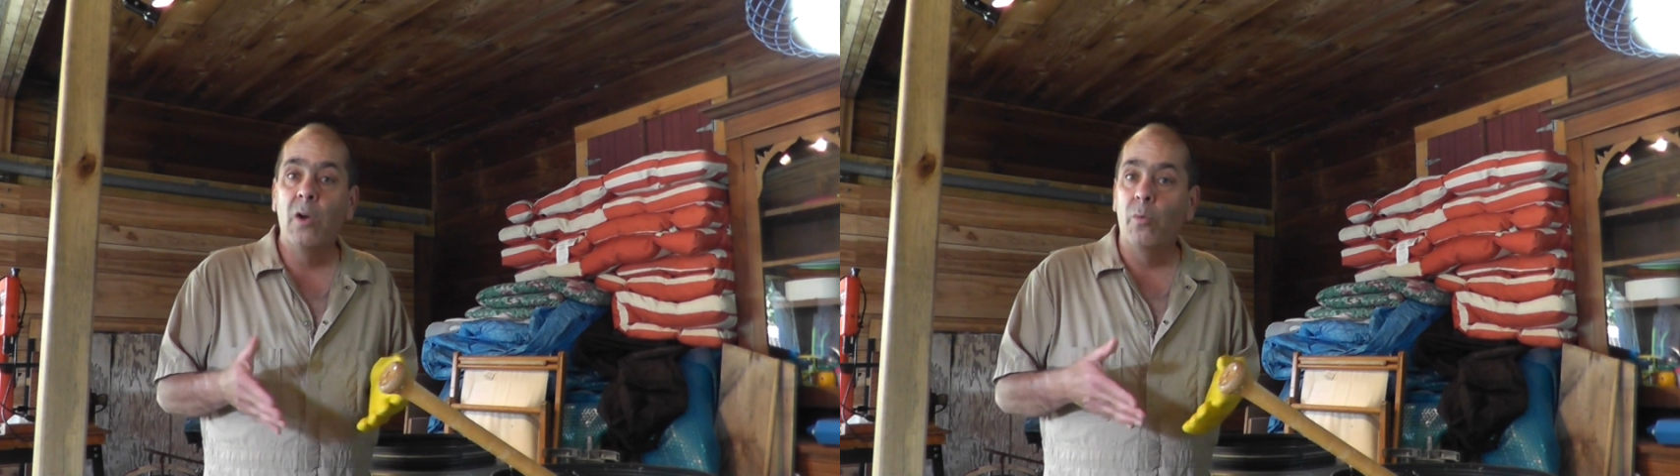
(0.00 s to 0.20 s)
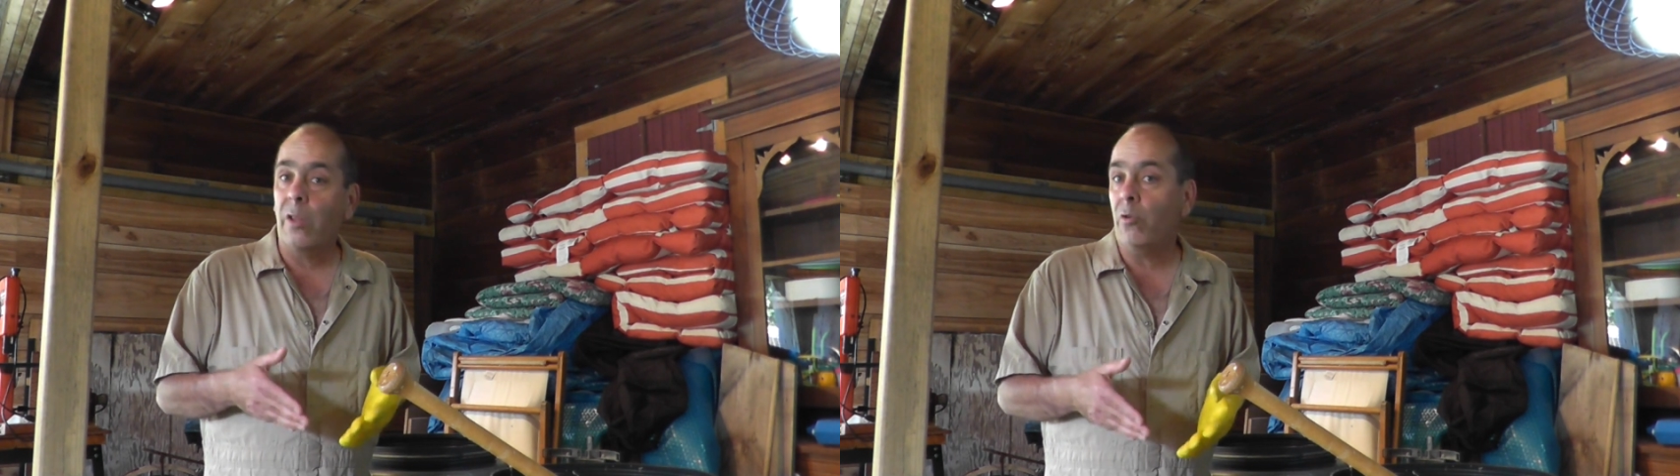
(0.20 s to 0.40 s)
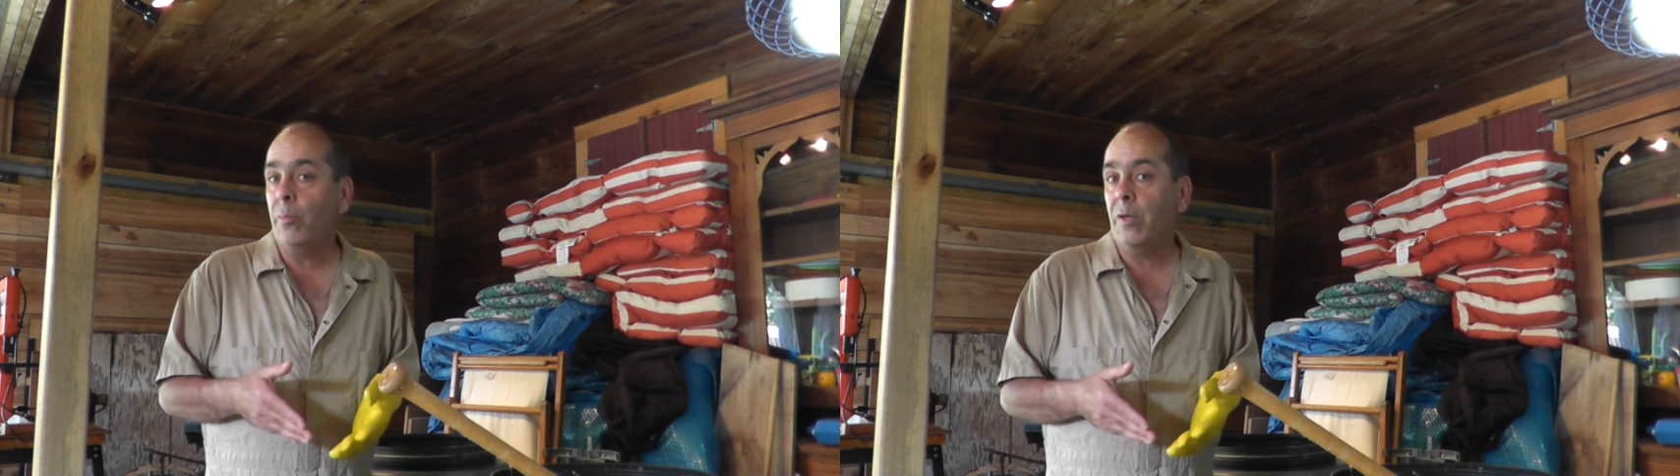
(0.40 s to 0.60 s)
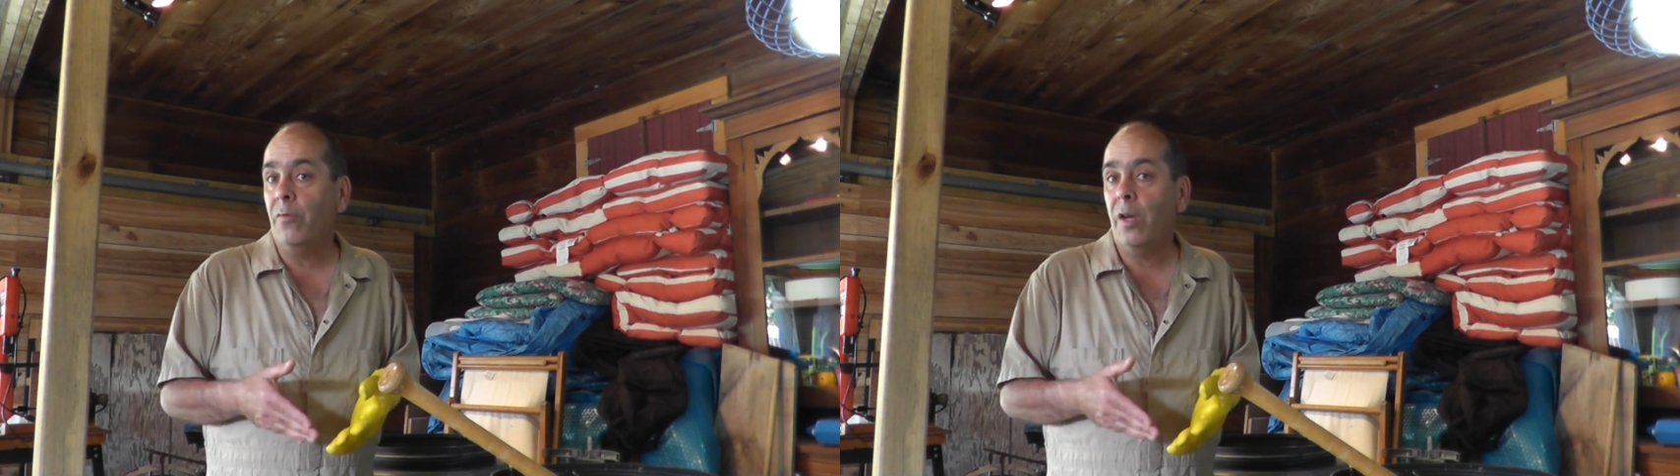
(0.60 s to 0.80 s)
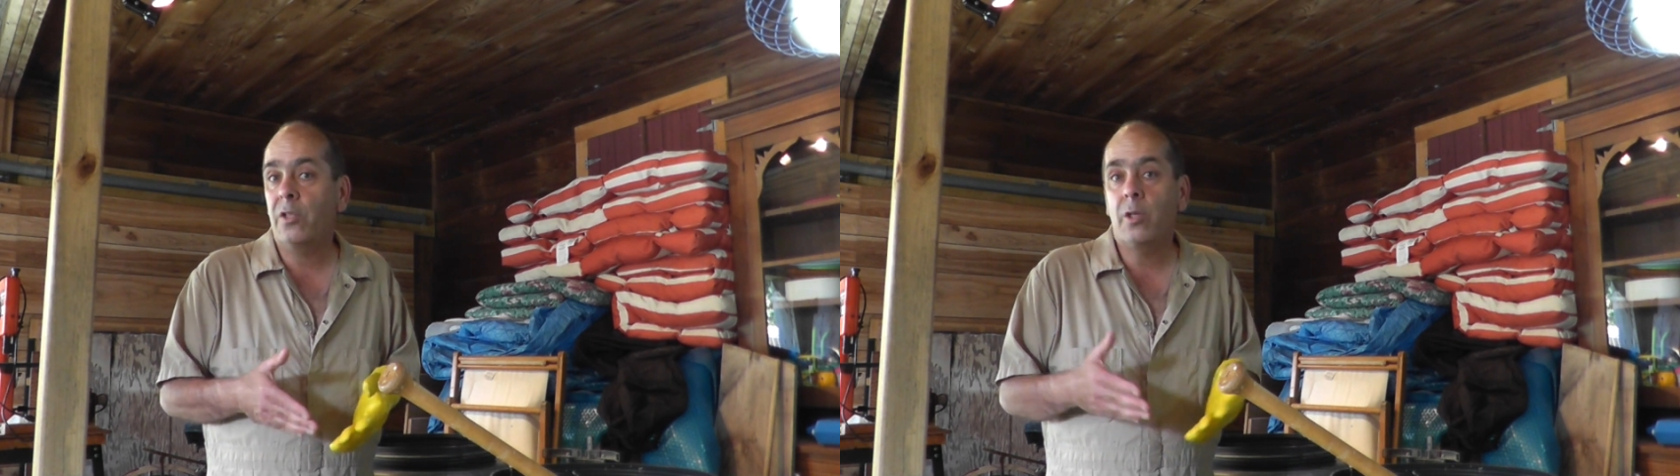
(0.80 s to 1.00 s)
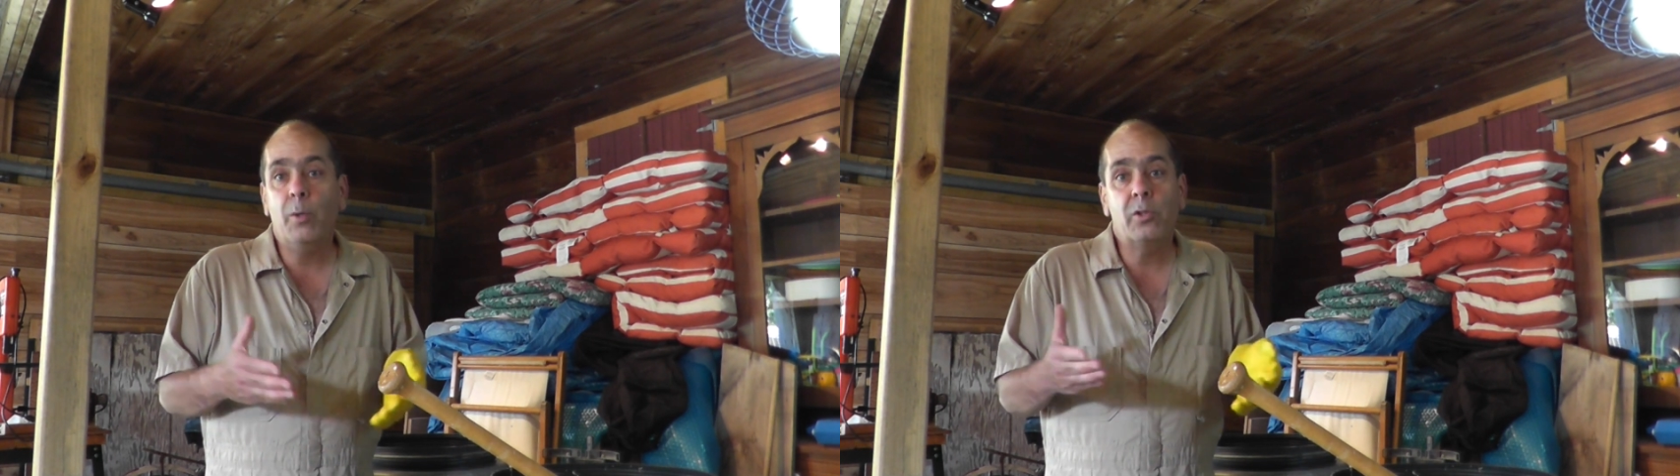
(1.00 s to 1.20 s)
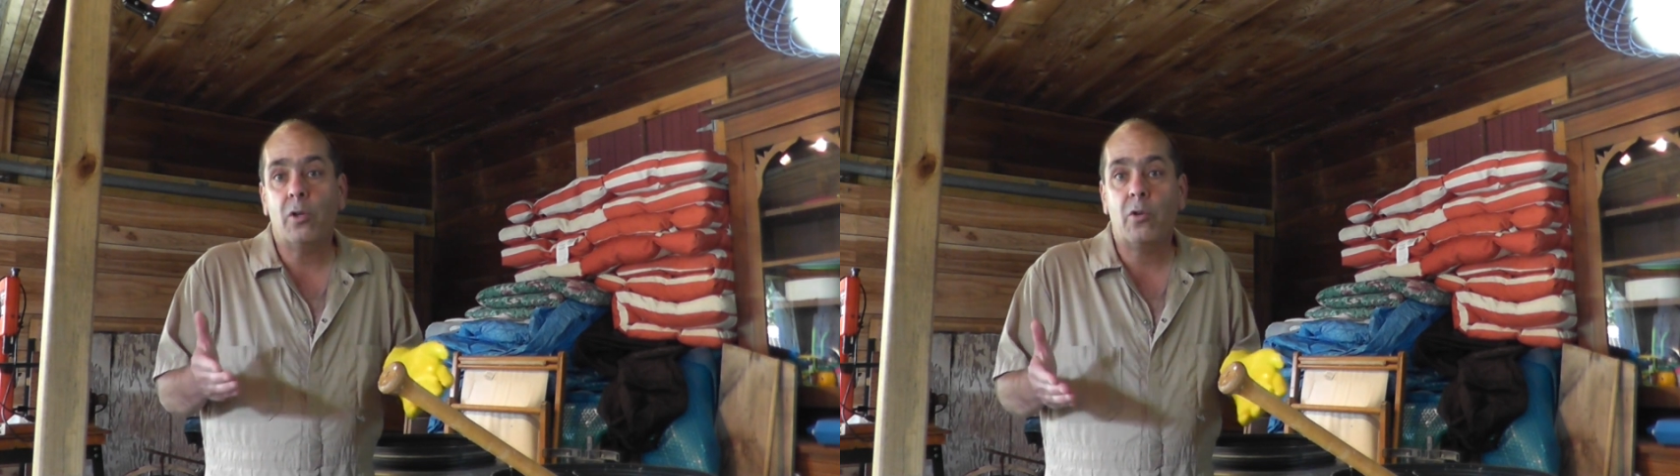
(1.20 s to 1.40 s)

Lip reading: whether it be vegetables or